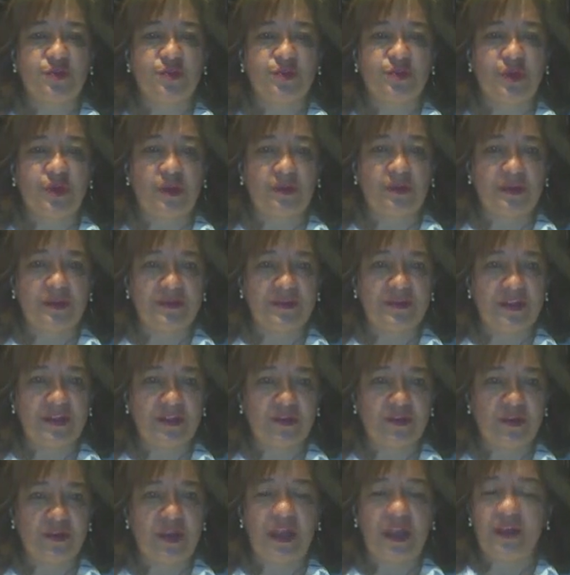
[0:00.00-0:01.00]
or problem that
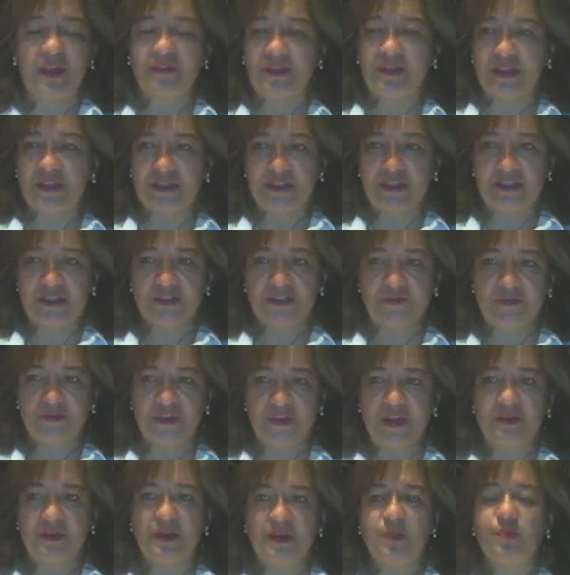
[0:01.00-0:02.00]
you have, and it's
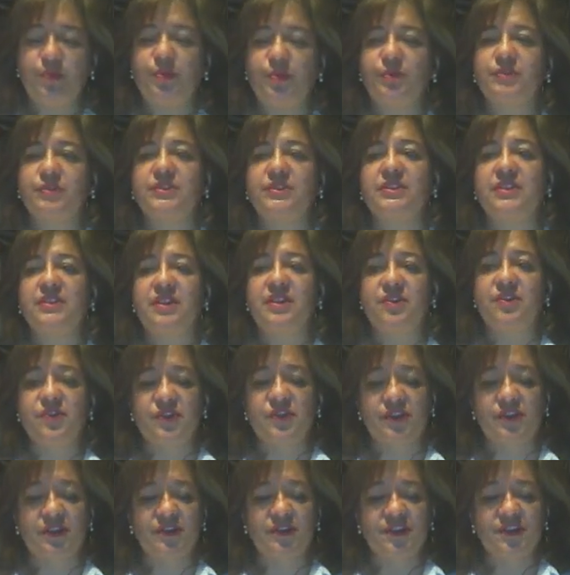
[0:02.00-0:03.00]
very important that you
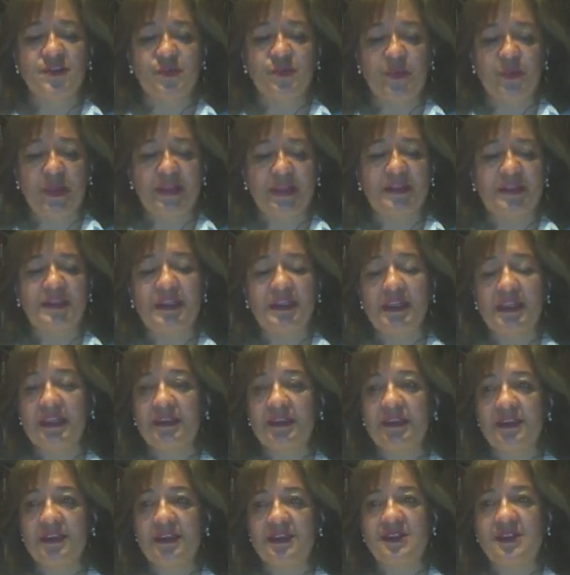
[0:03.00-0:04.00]
start spending
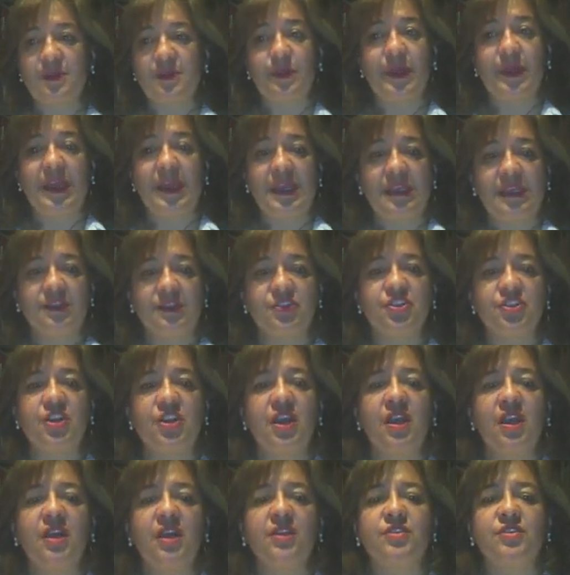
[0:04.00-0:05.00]
at least a page
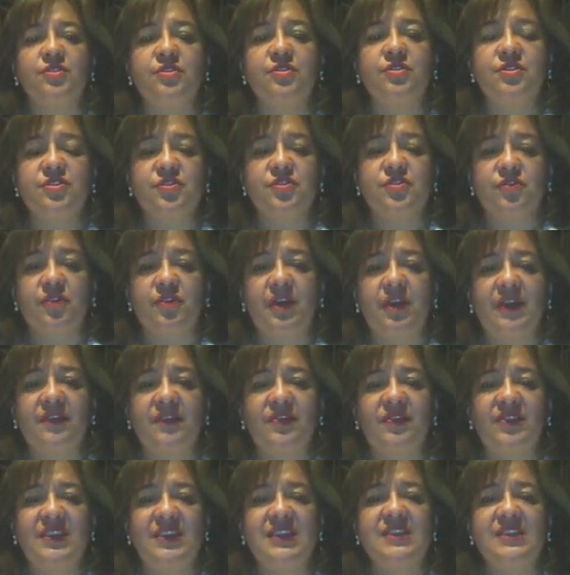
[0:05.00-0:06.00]
to
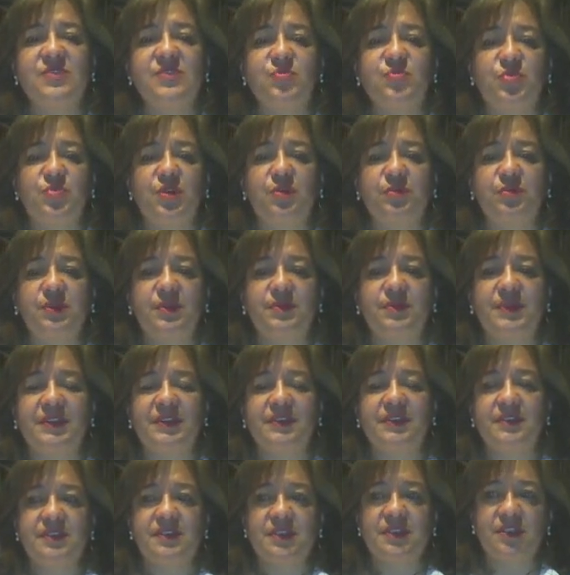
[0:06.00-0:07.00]
describe this problem
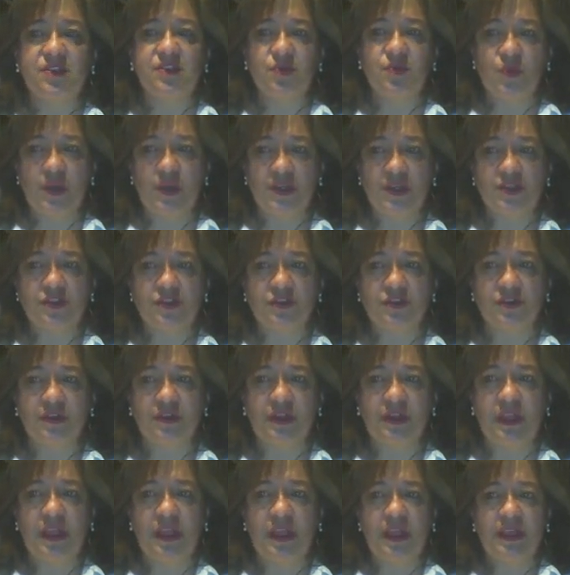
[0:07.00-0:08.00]
and this
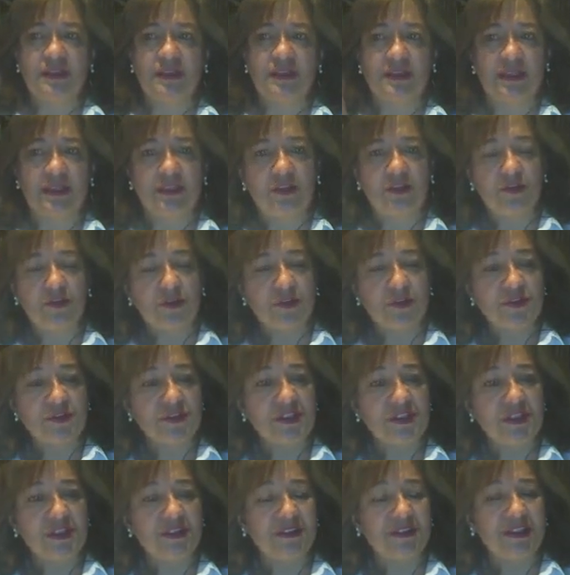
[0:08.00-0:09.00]
situation that you
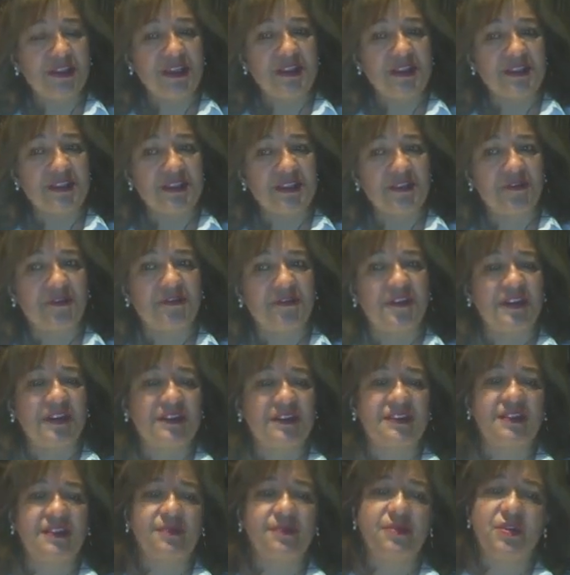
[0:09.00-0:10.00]
consider that is
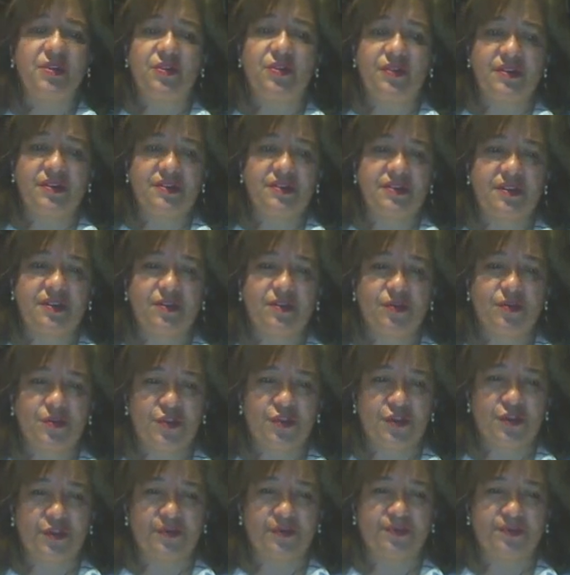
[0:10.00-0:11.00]
affecting your
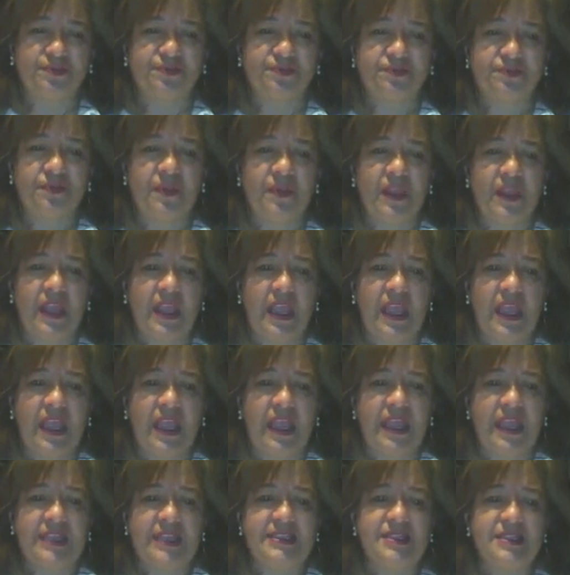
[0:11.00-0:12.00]
institution.
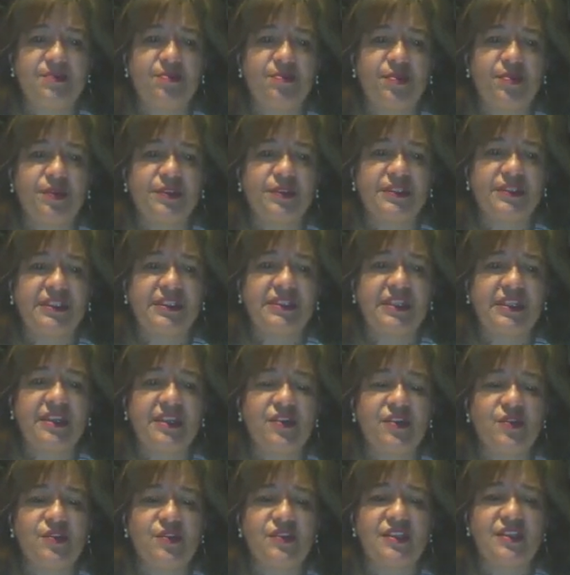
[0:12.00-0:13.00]
It's important that
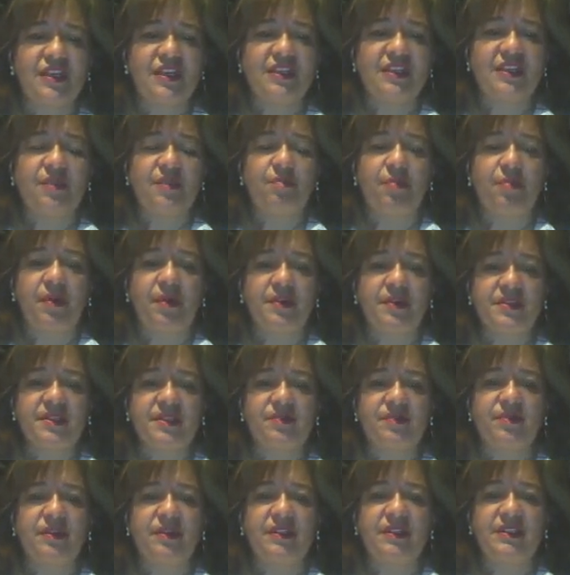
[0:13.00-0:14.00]
you state the
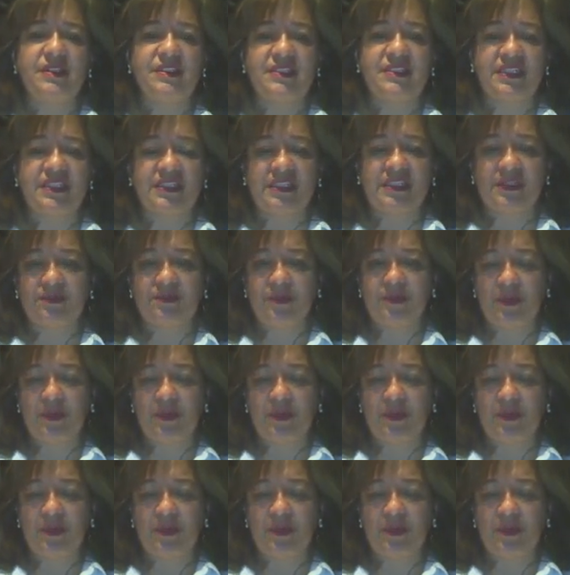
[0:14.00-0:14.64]
possible intended